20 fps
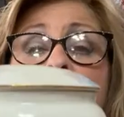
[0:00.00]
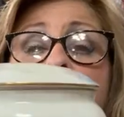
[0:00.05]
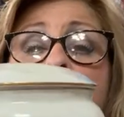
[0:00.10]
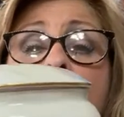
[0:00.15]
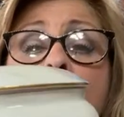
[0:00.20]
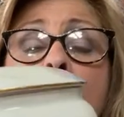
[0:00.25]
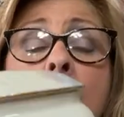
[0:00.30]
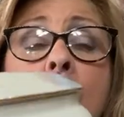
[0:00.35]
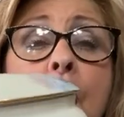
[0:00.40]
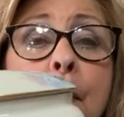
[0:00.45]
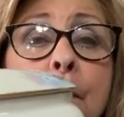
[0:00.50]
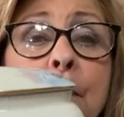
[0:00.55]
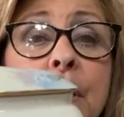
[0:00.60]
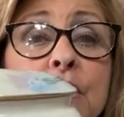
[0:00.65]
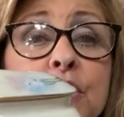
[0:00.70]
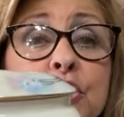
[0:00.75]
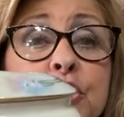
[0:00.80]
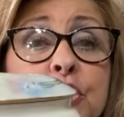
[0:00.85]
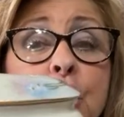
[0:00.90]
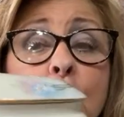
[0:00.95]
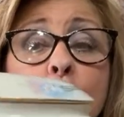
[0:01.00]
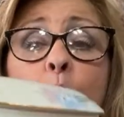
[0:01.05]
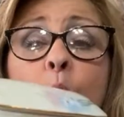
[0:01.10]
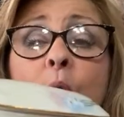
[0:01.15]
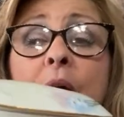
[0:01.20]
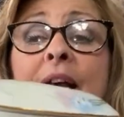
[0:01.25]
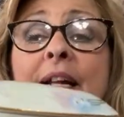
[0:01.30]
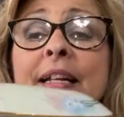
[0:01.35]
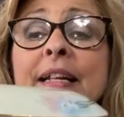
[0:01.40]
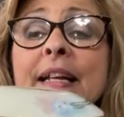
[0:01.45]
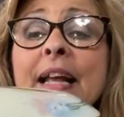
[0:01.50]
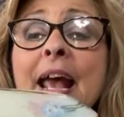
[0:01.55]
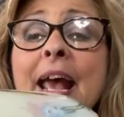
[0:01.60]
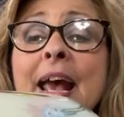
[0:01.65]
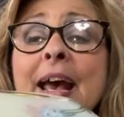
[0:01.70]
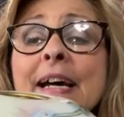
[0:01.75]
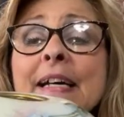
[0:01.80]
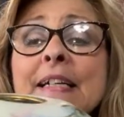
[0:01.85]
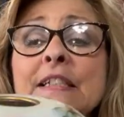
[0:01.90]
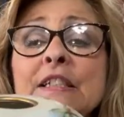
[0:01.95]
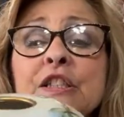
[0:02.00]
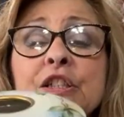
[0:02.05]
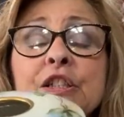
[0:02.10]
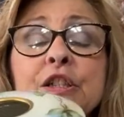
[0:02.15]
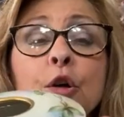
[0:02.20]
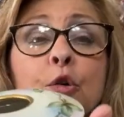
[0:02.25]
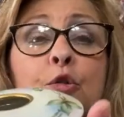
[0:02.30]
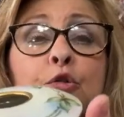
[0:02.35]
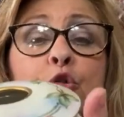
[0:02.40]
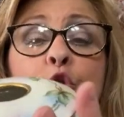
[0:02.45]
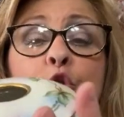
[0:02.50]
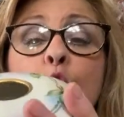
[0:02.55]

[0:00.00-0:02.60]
Um, so it has those